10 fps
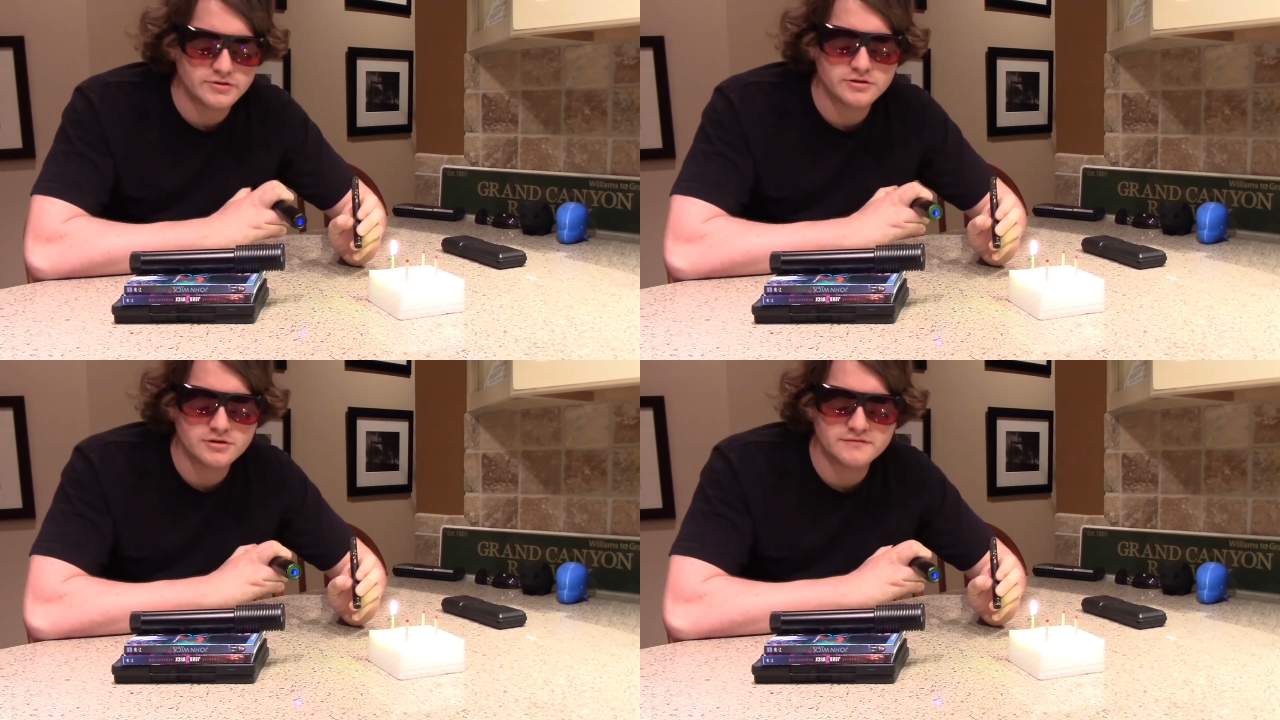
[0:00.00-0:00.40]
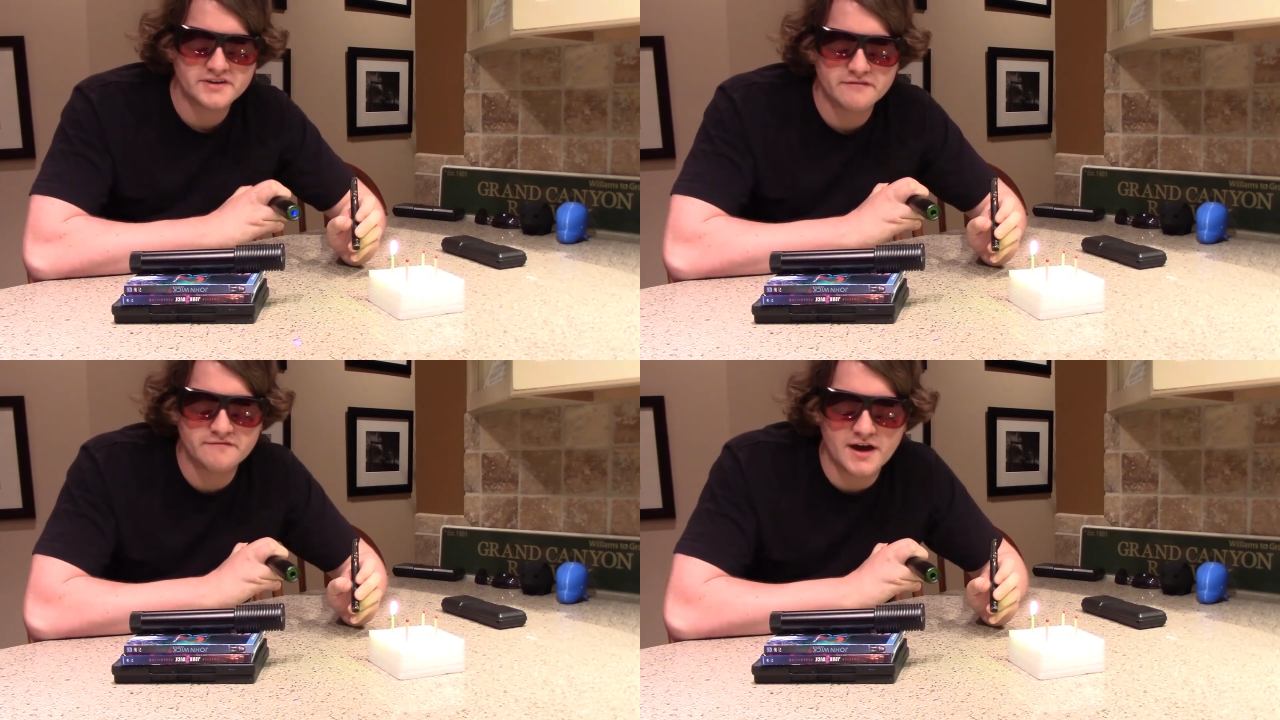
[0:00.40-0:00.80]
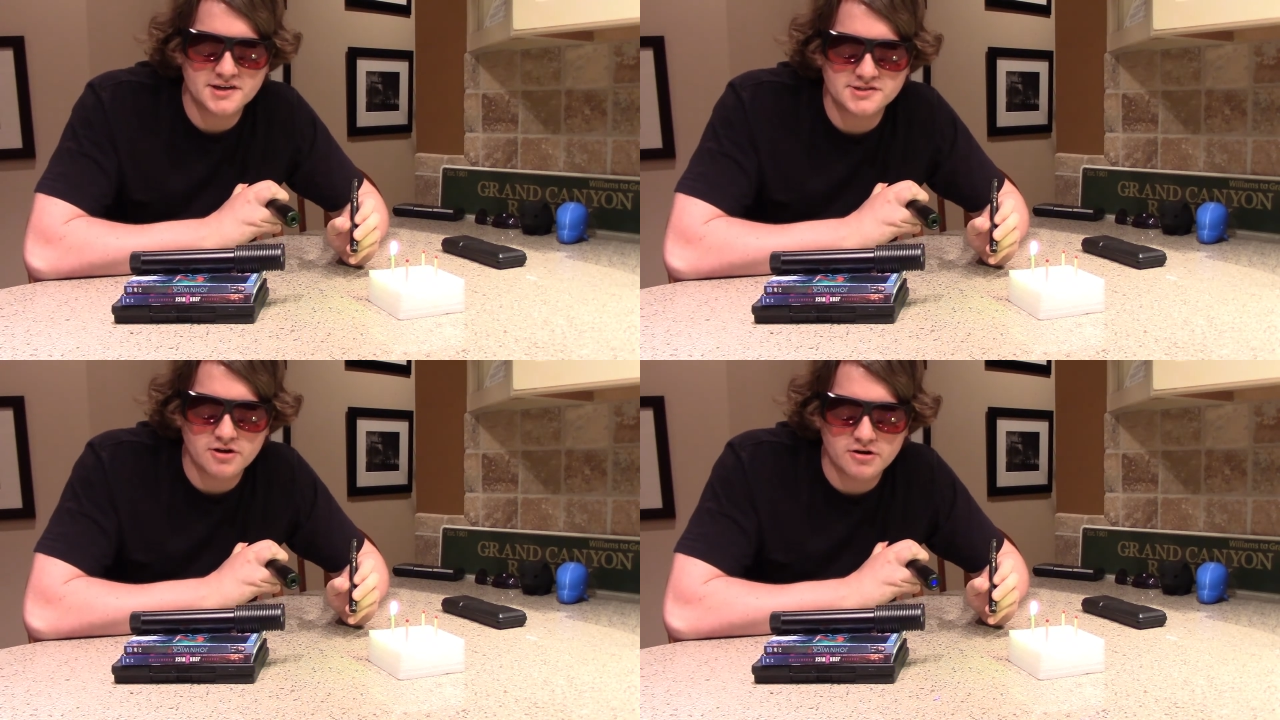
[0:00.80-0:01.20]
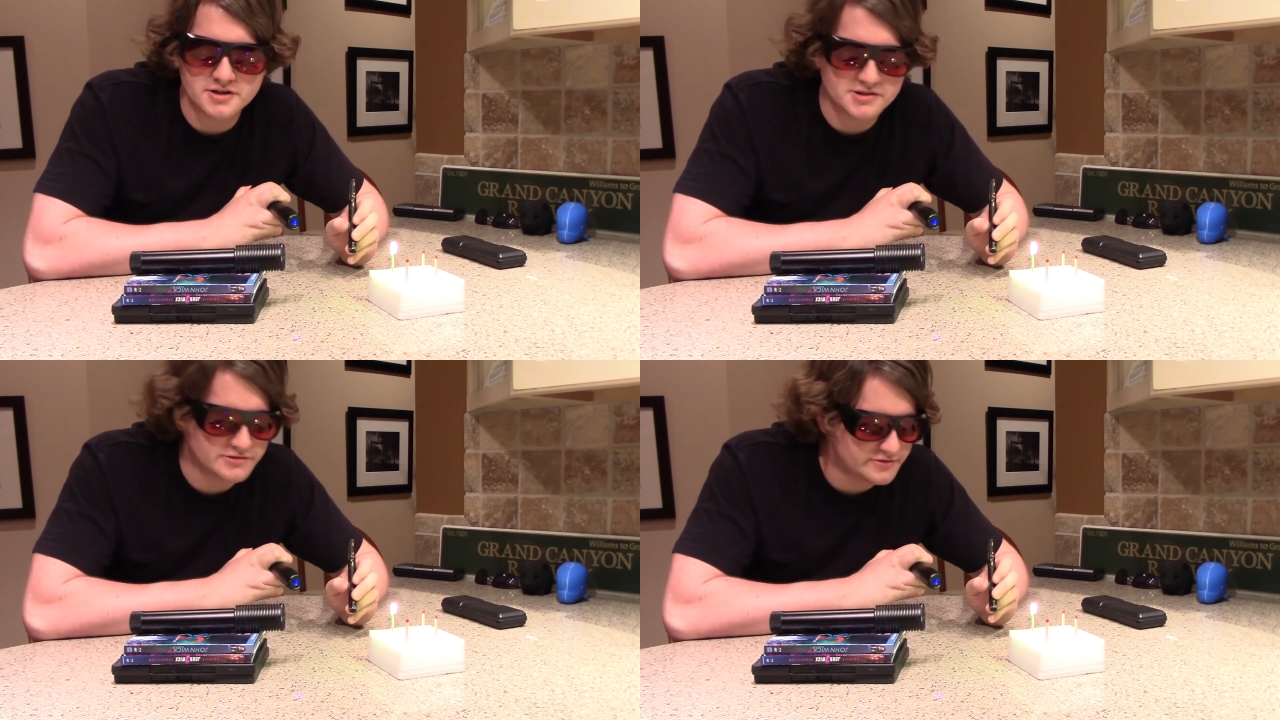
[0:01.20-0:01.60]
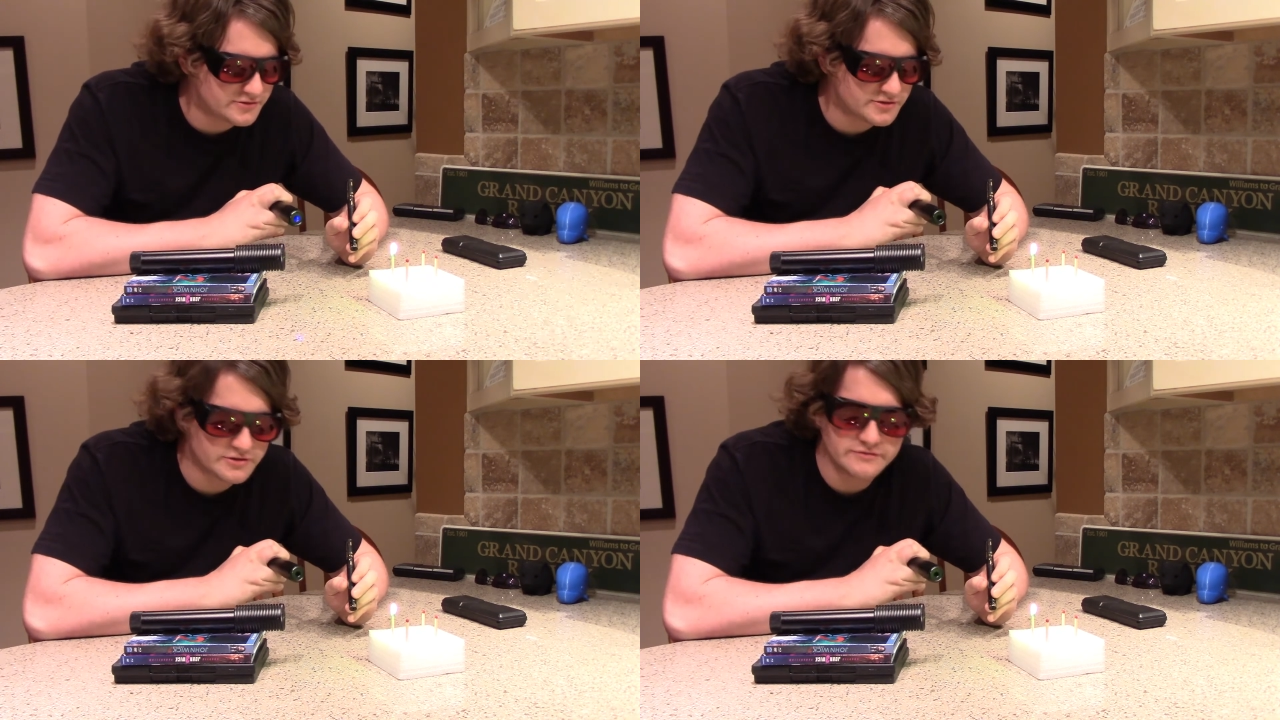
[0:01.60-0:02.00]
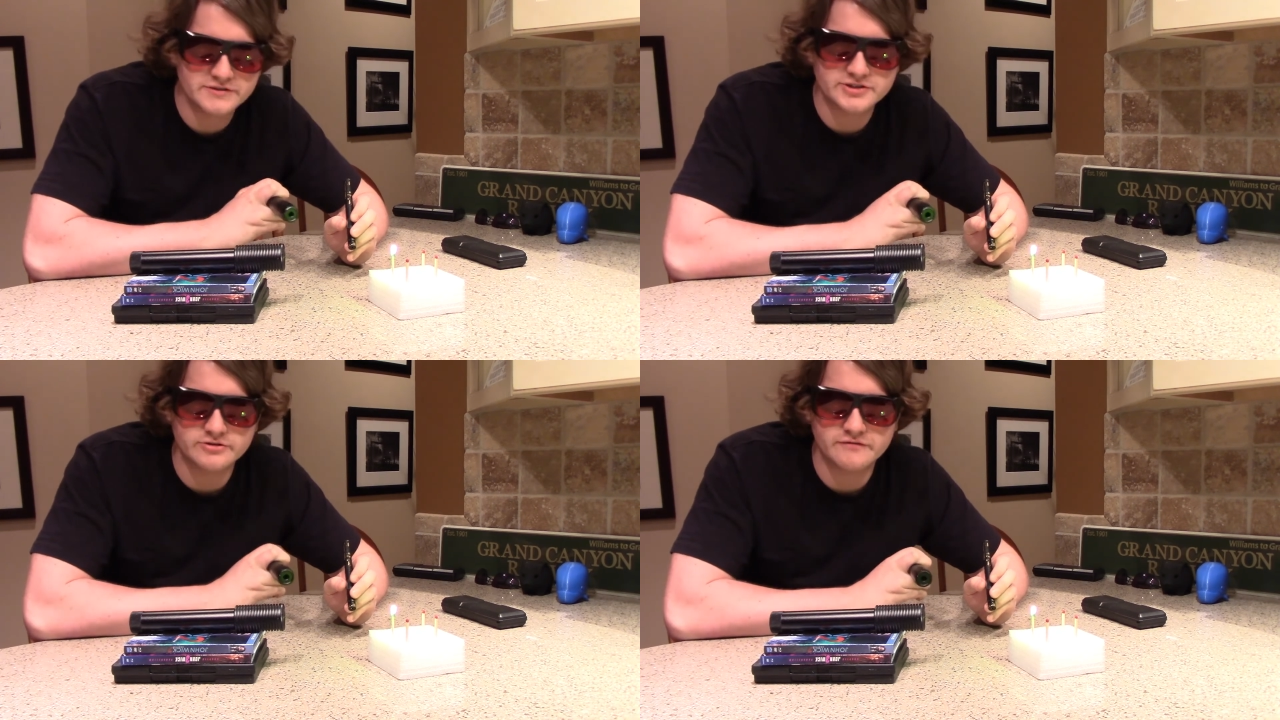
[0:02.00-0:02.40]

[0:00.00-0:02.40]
You're a VFX artist or you're a visual